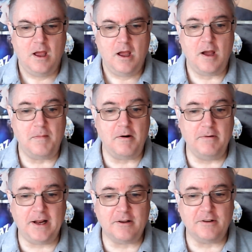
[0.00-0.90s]
A
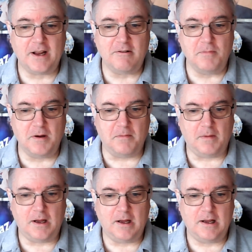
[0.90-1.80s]
really good album.
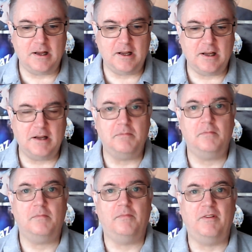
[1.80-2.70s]

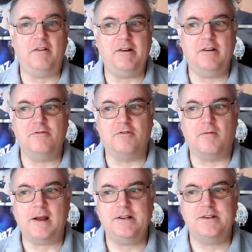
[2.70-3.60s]
Very
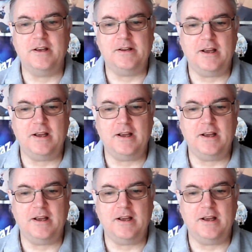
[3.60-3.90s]
underrated.